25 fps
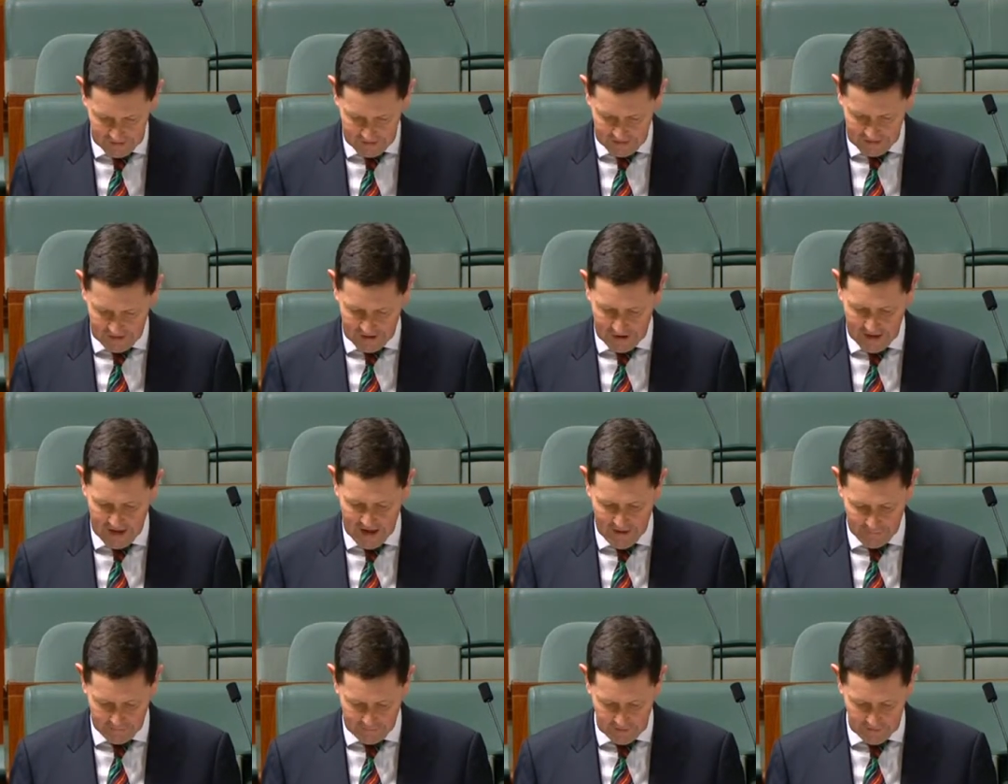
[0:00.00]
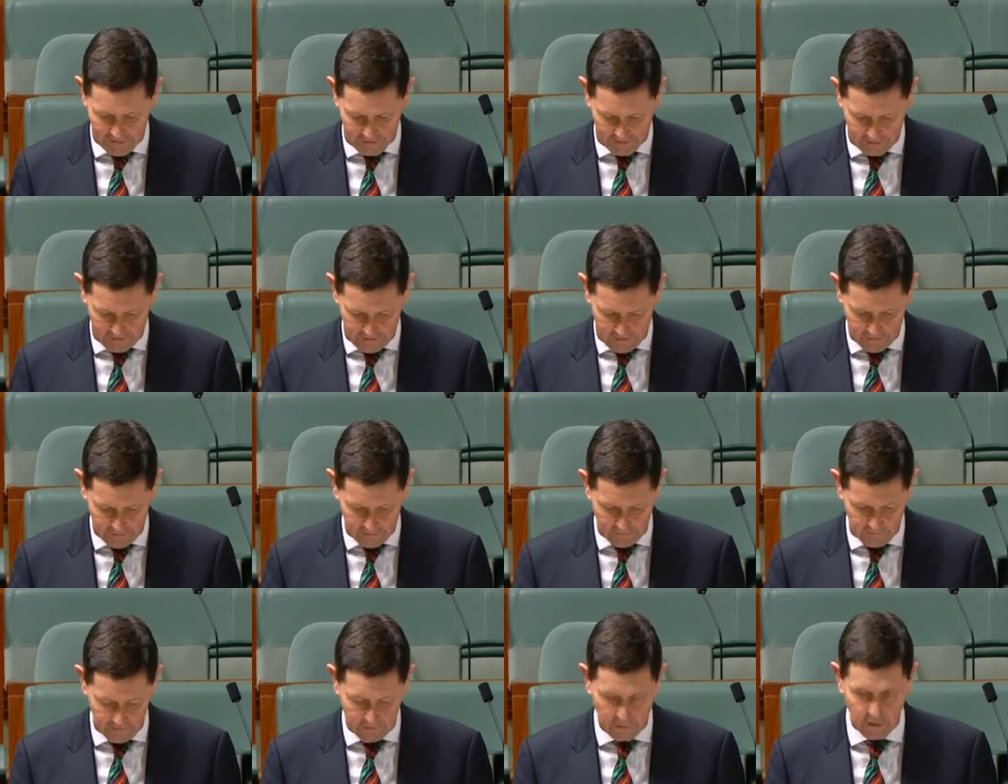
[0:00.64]
at that
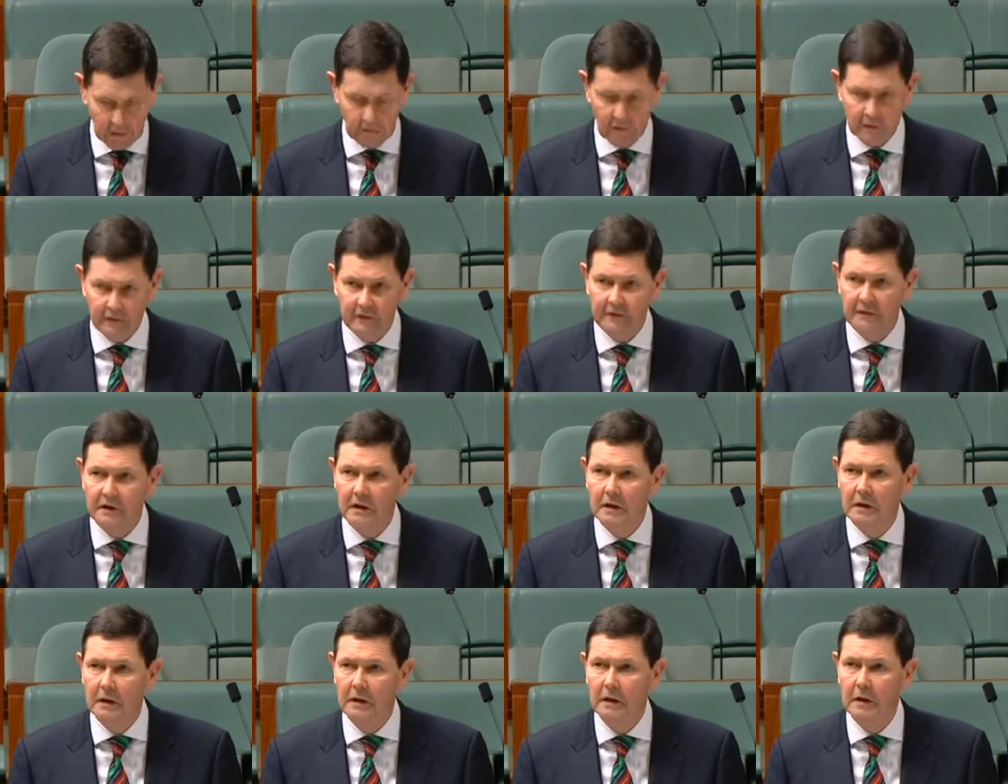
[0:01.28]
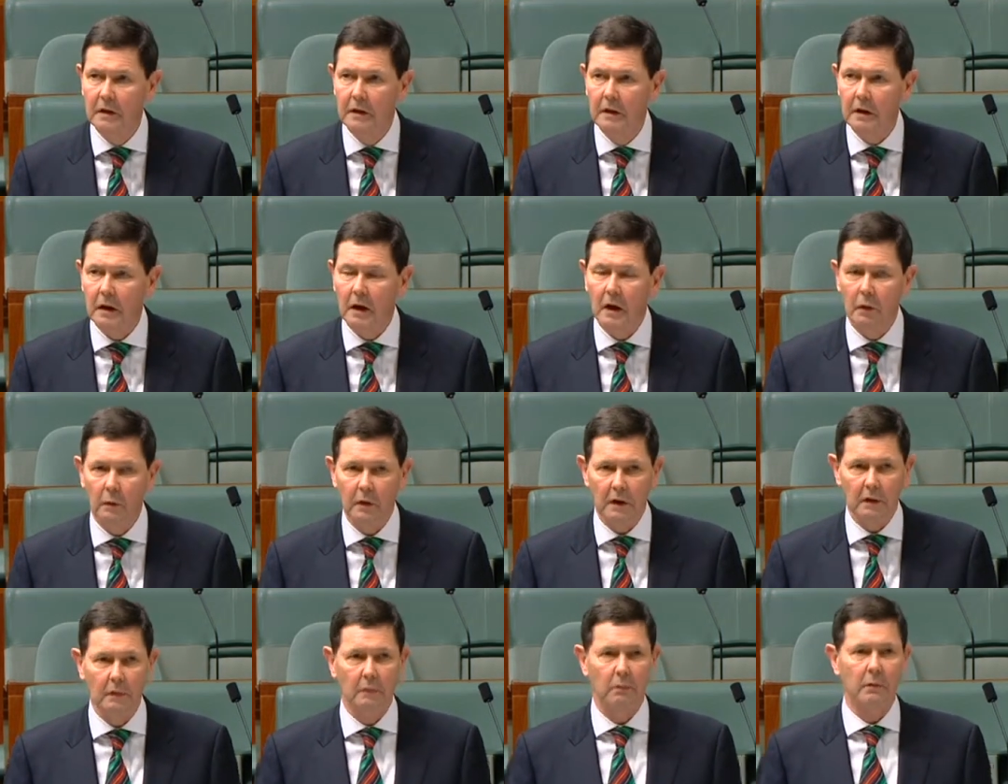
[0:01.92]
town service.
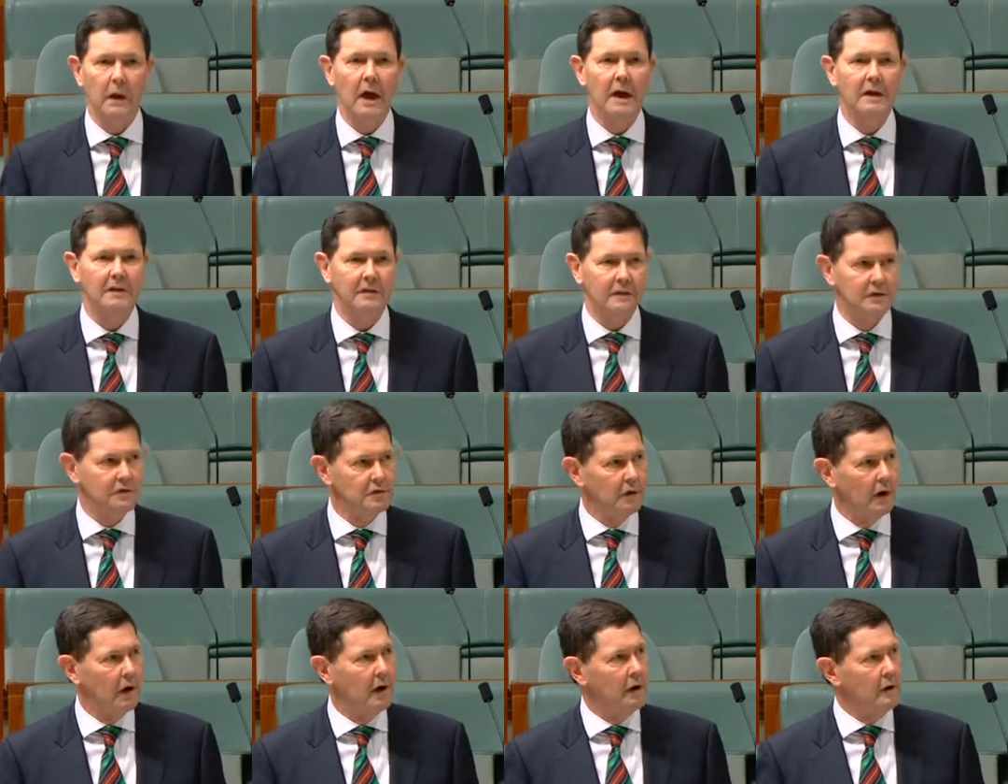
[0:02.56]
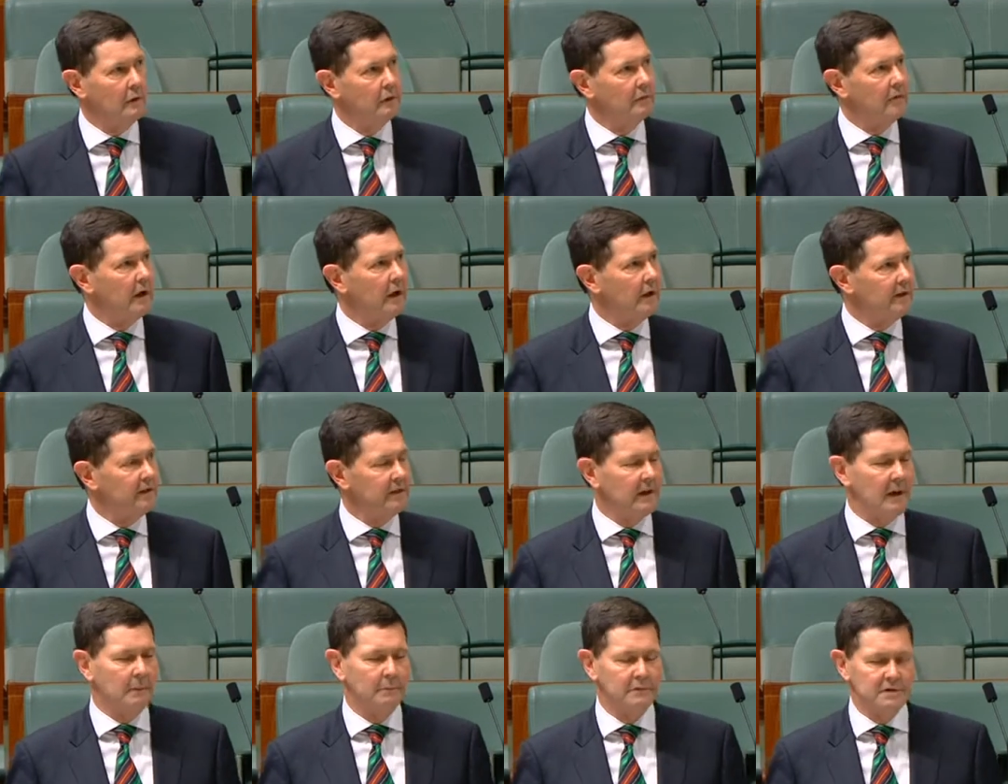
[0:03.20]
We later drove
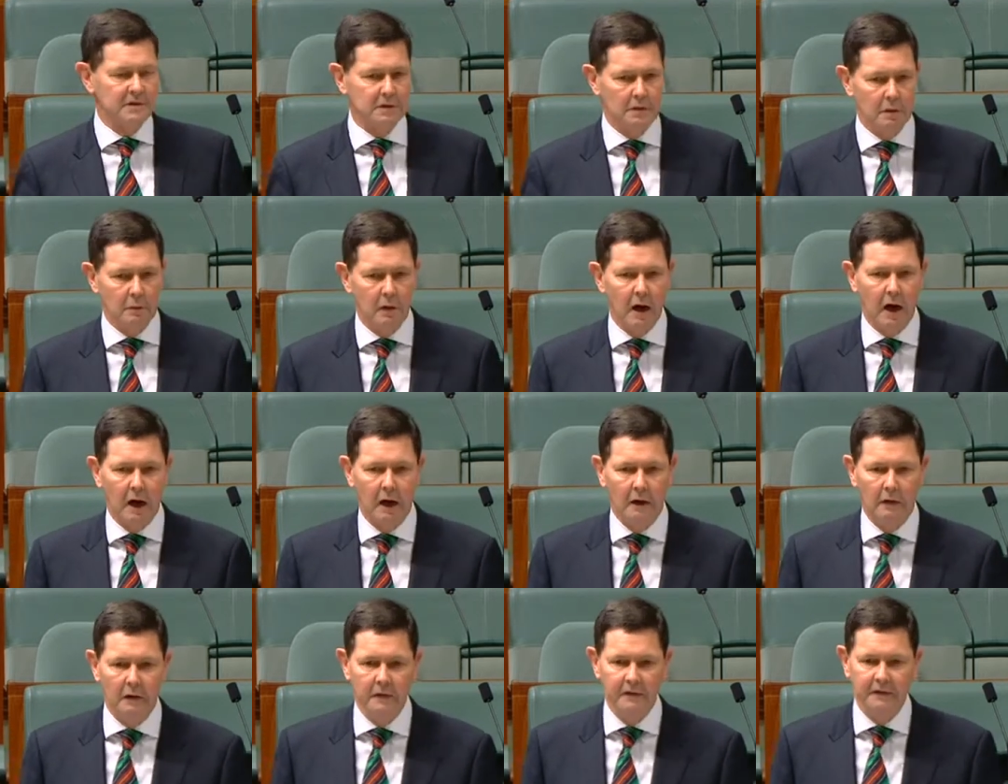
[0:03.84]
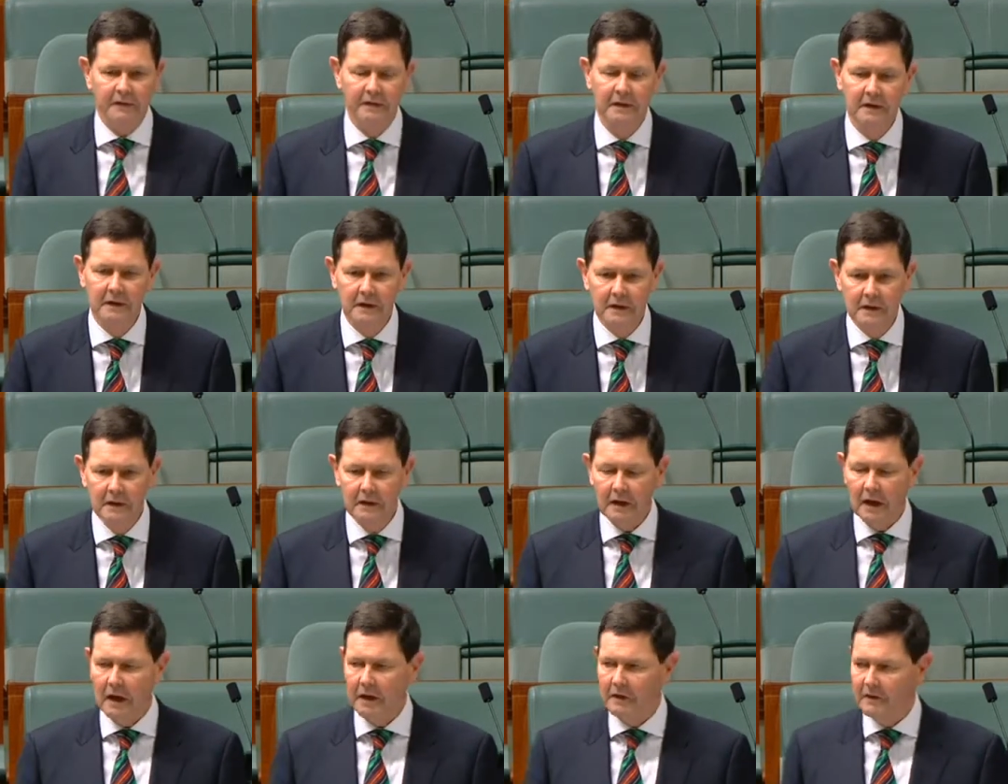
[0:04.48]
some 2 hours
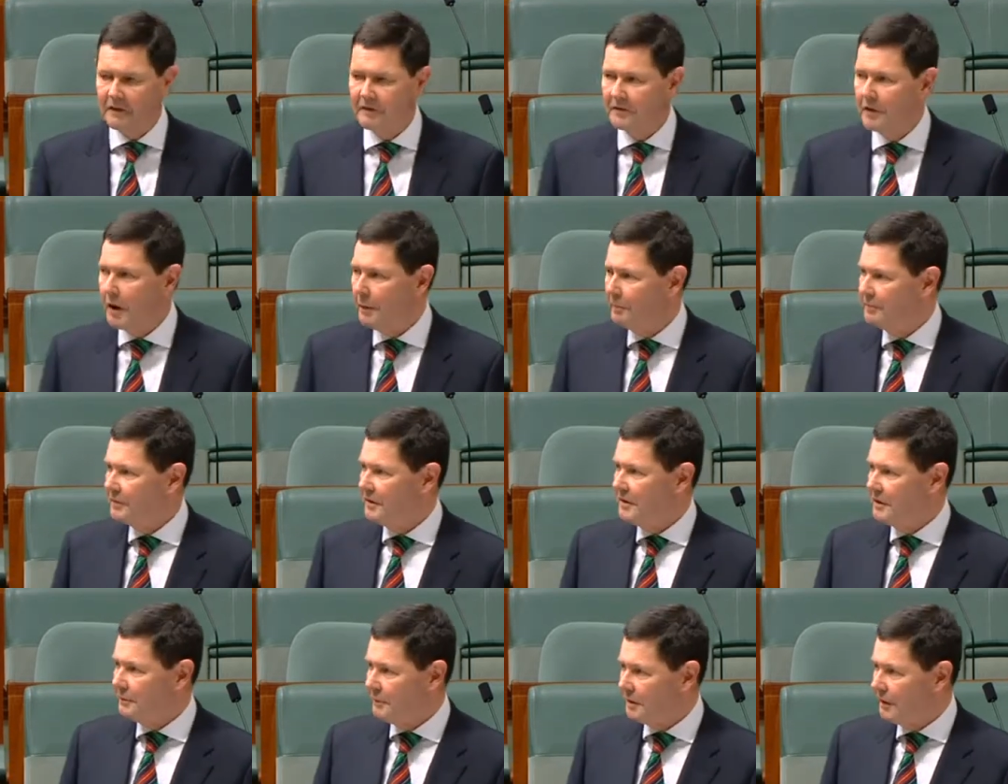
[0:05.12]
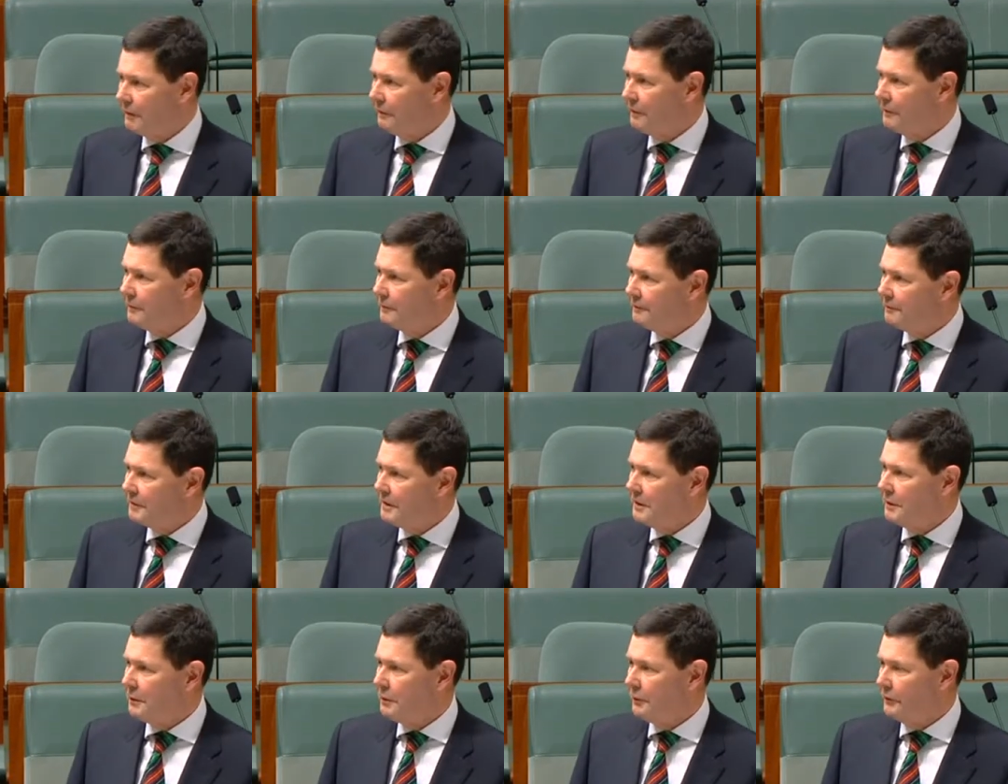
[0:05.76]
and stopped in the middle of the
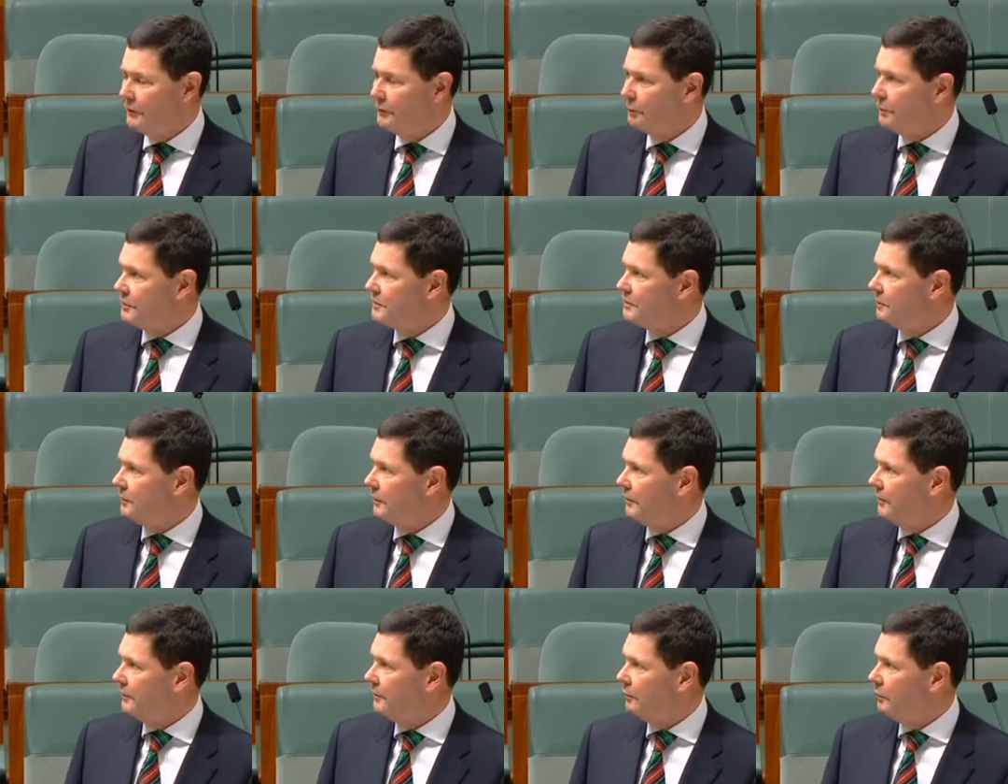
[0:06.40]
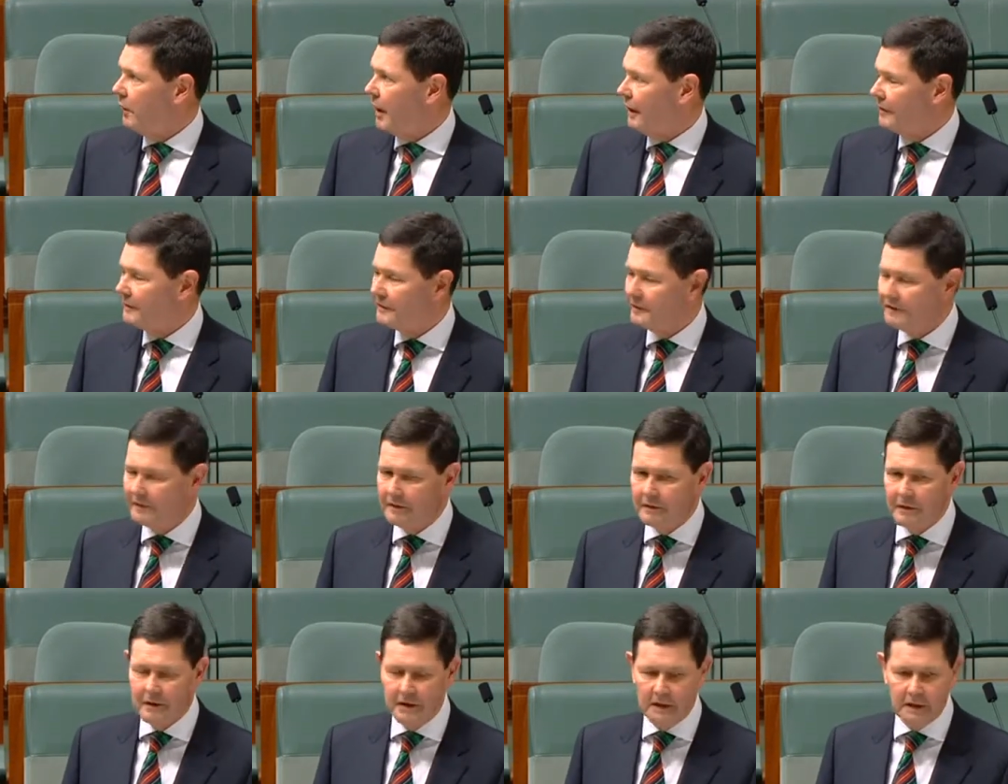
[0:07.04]
fields, which was once
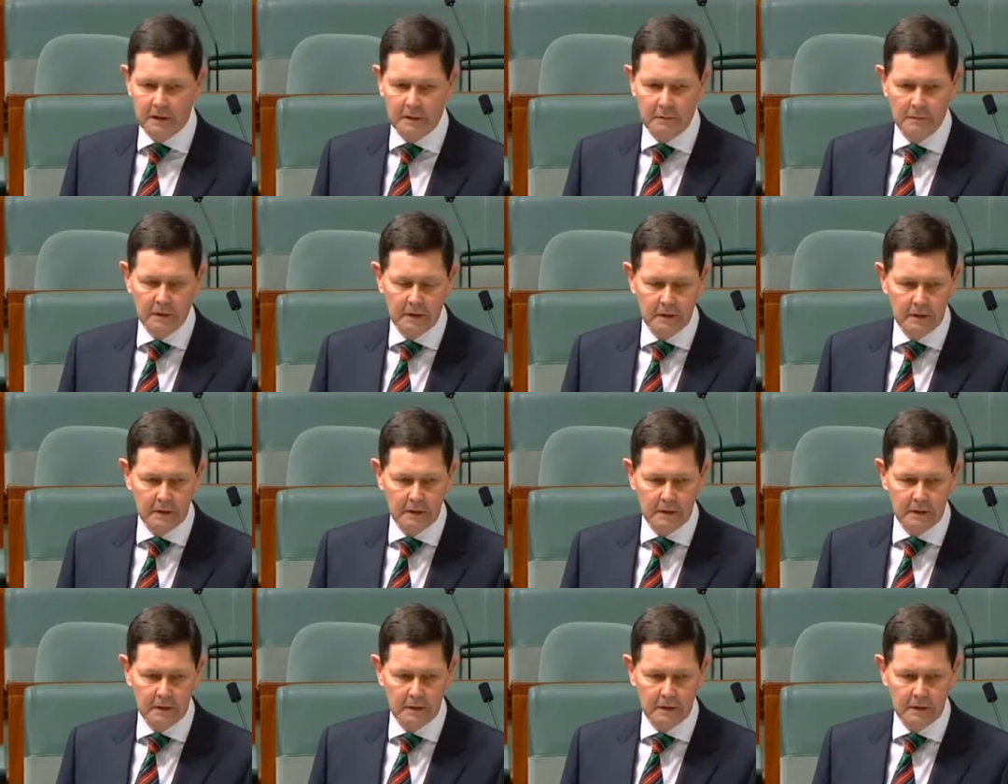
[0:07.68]
the